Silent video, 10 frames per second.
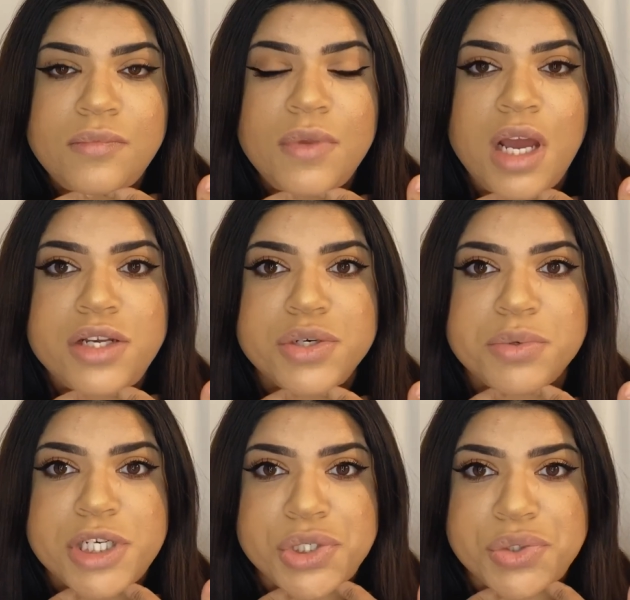I do want
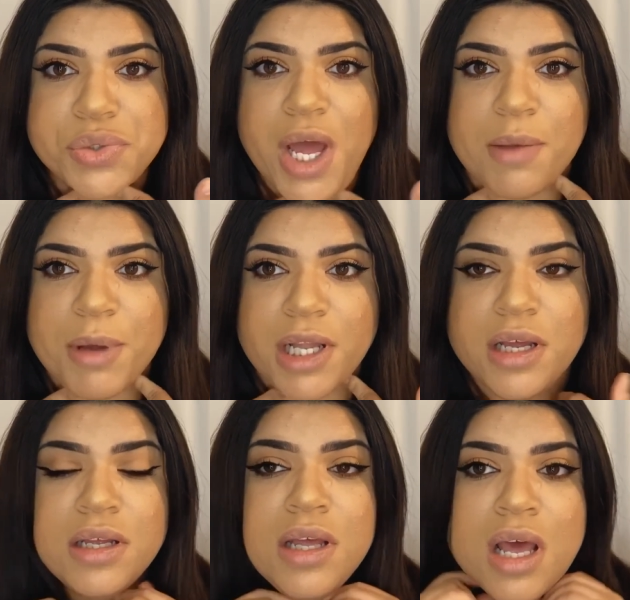to do
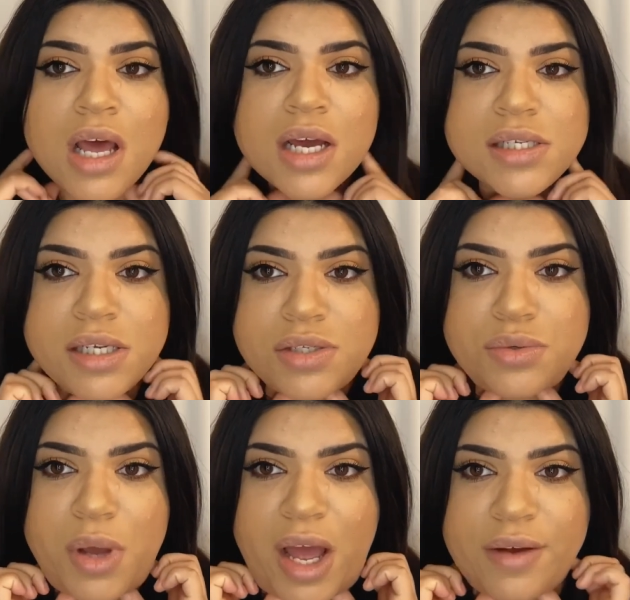Kybella, because I do
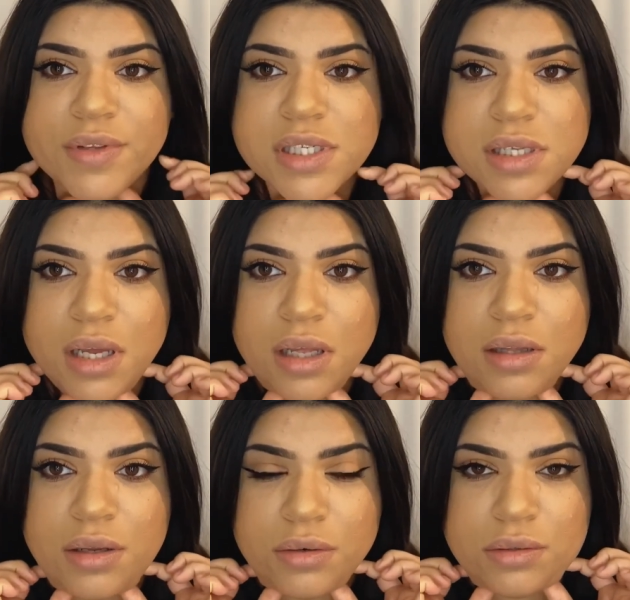have this like
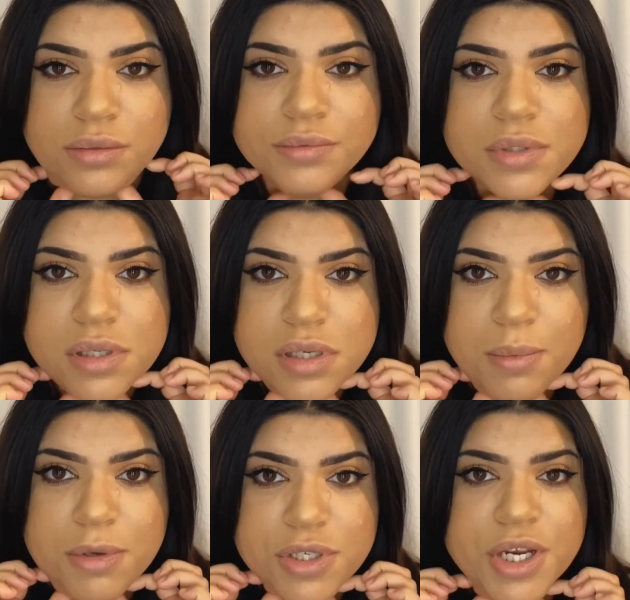little
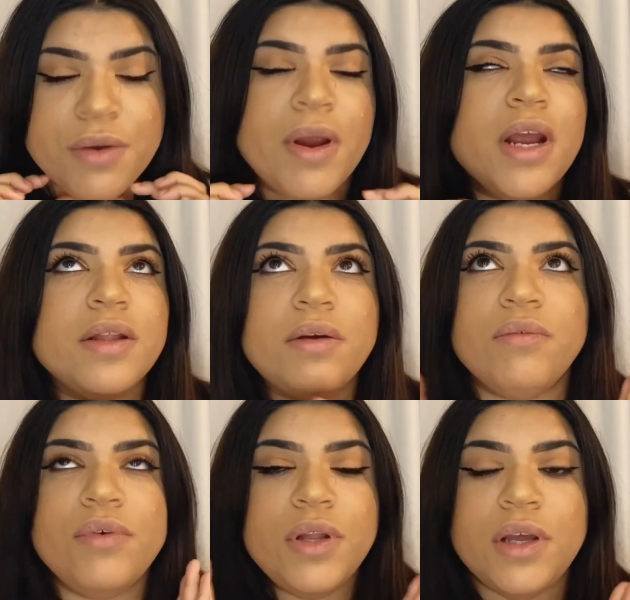double chin right here that
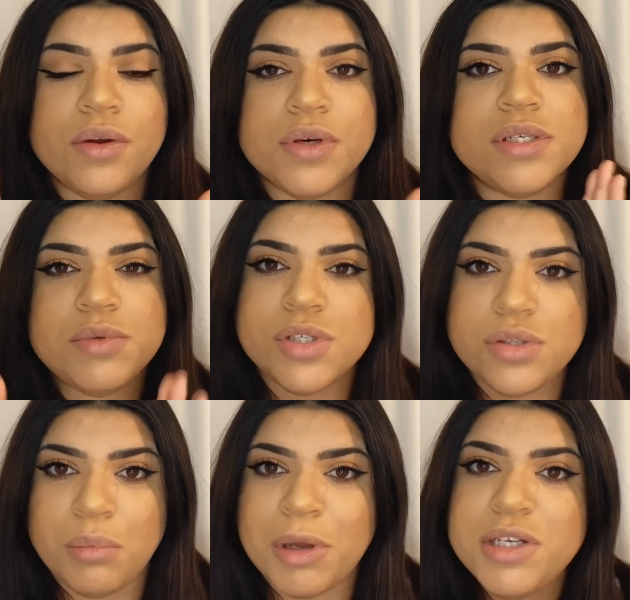really annoys me so
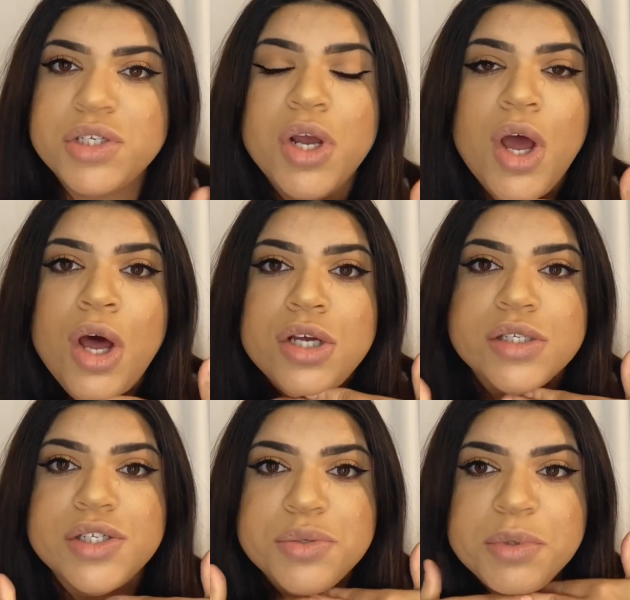much. So I
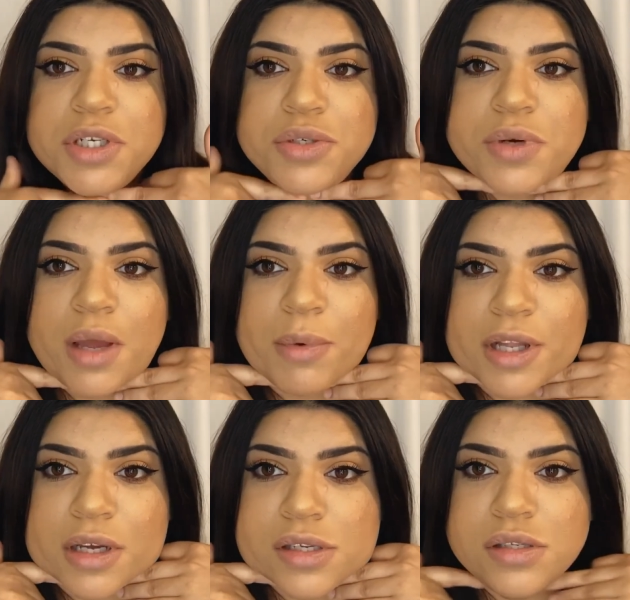do want to do
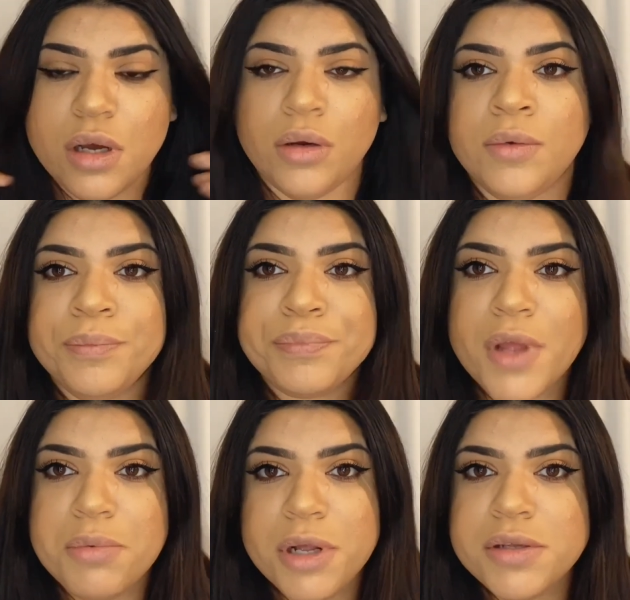Kybella, so
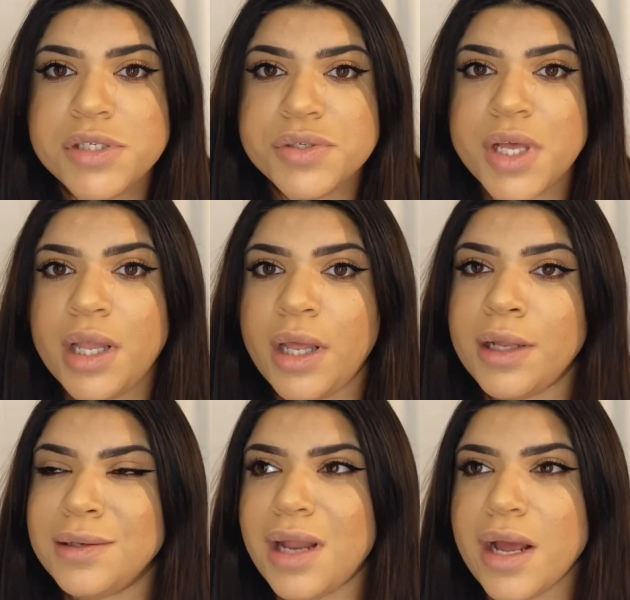I'll probably do that like
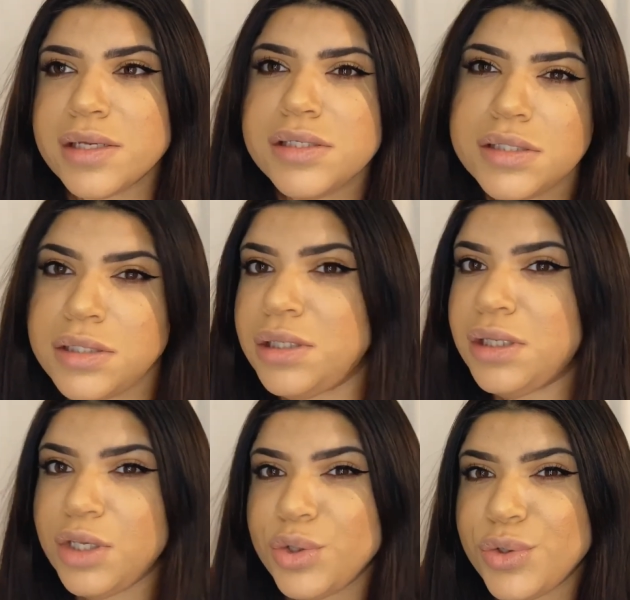next
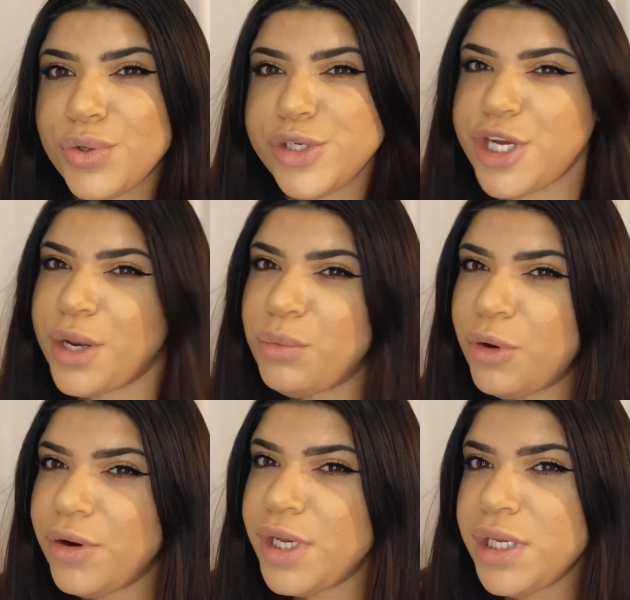year,
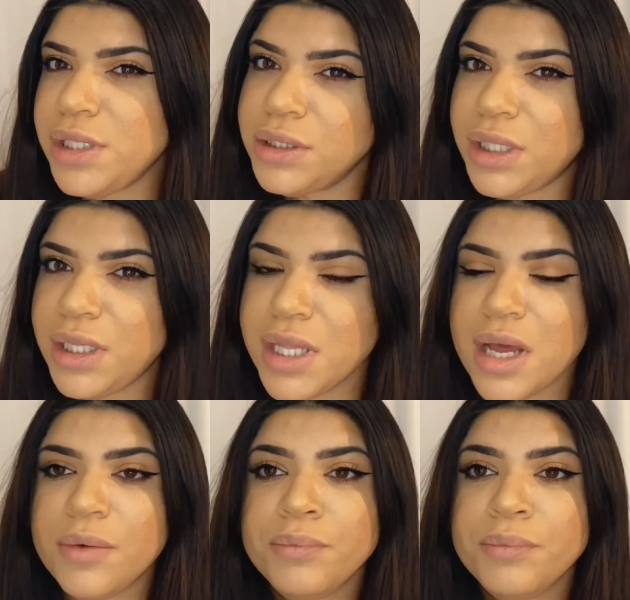January, like that.